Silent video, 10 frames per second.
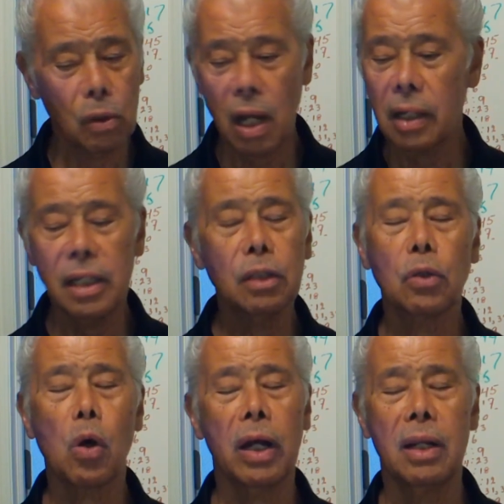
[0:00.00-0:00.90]
I didn't
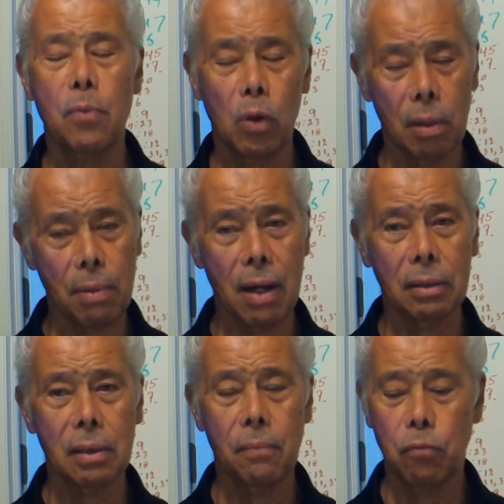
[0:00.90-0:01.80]
talk anymore about
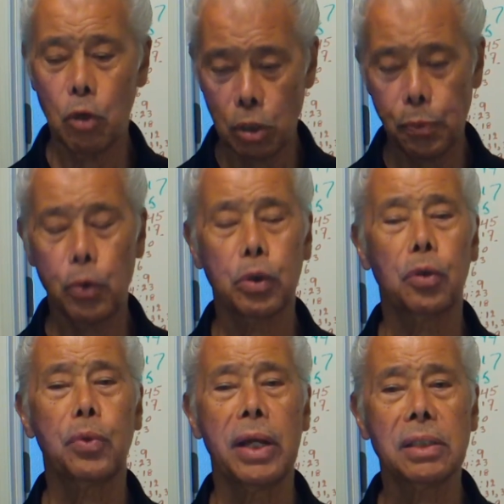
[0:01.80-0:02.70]
spiritual
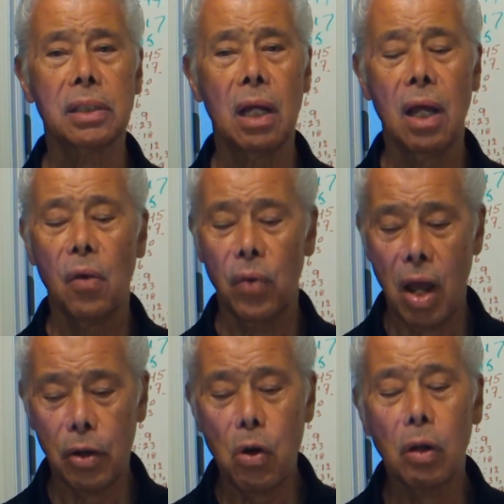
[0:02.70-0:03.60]
things. And
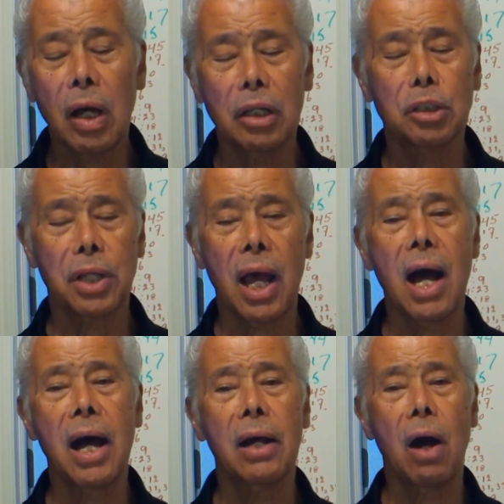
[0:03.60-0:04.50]
I call, I just say,
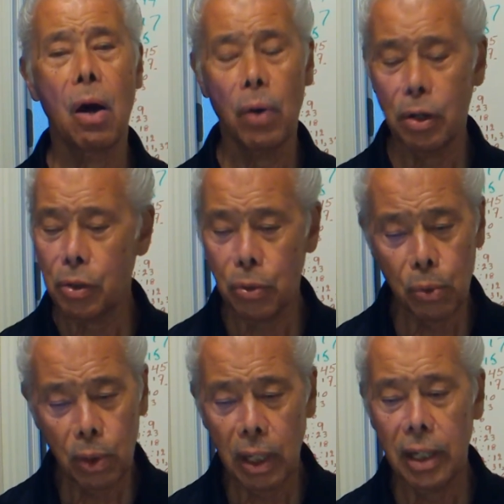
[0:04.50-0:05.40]
hi, how are
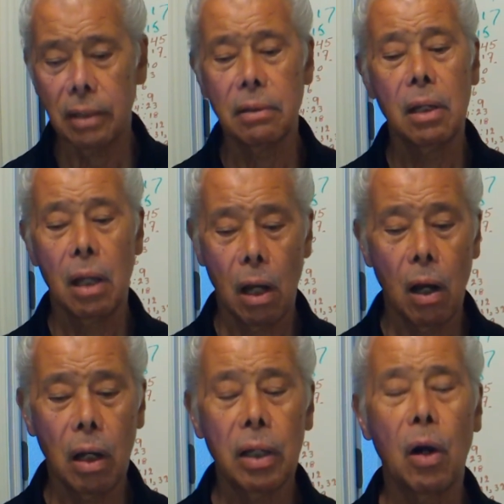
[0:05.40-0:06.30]
you? And,
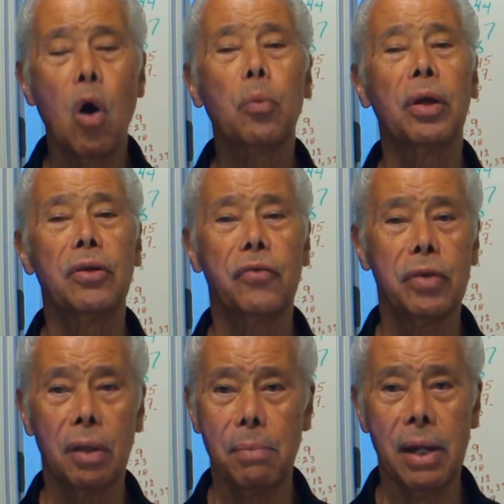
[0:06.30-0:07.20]
you know, hope that you're
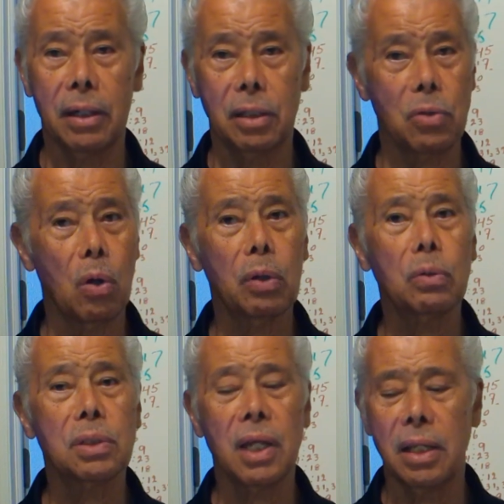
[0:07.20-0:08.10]
feeling better. That's all I
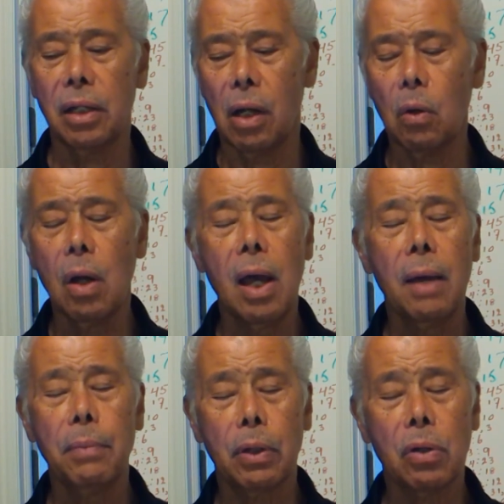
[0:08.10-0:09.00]
could say, you know,
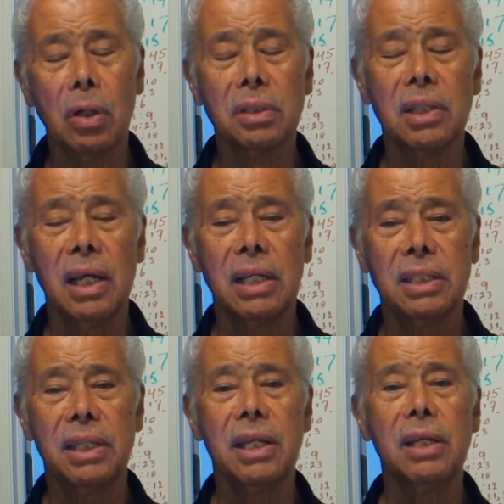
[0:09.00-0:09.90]
because
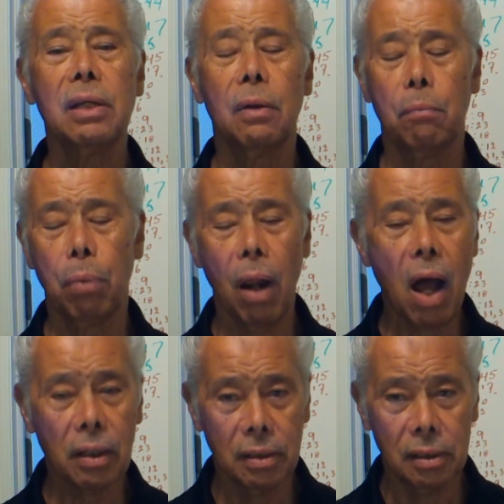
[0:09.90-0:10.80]
she
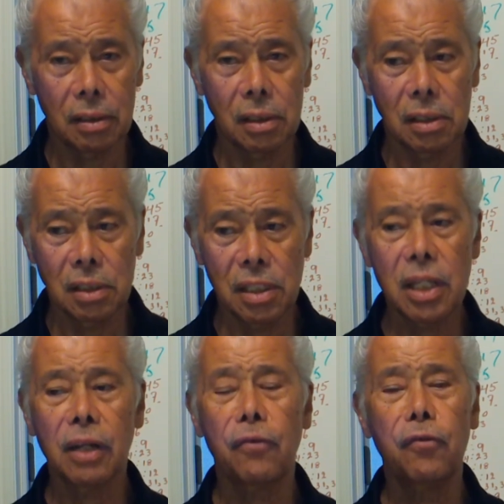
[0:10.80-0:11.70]
blocked it. She
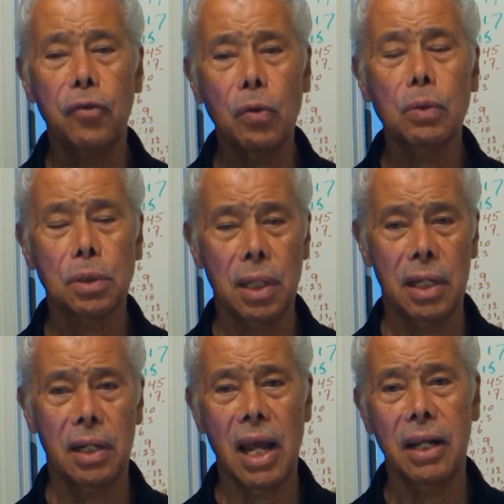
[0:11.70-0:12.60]
refused to
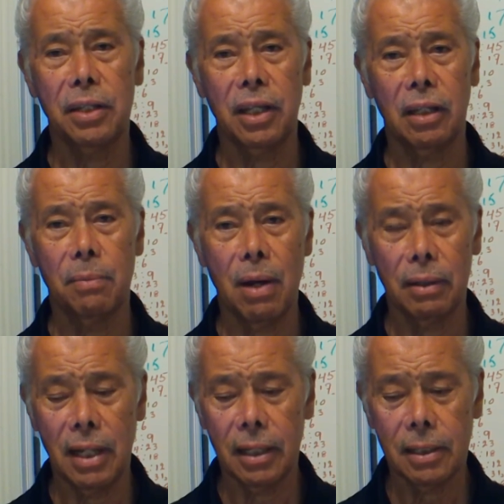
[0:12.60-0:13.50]
hear anything about
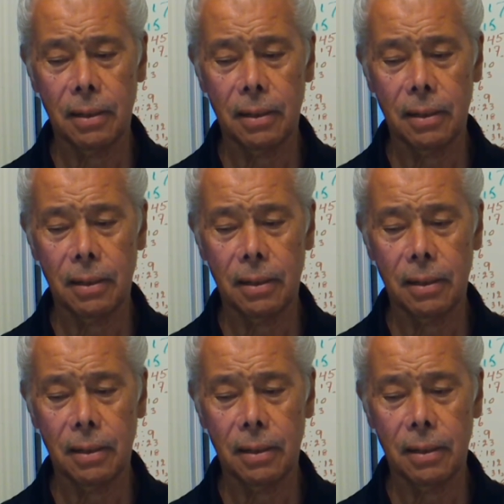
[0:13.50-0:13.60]
that.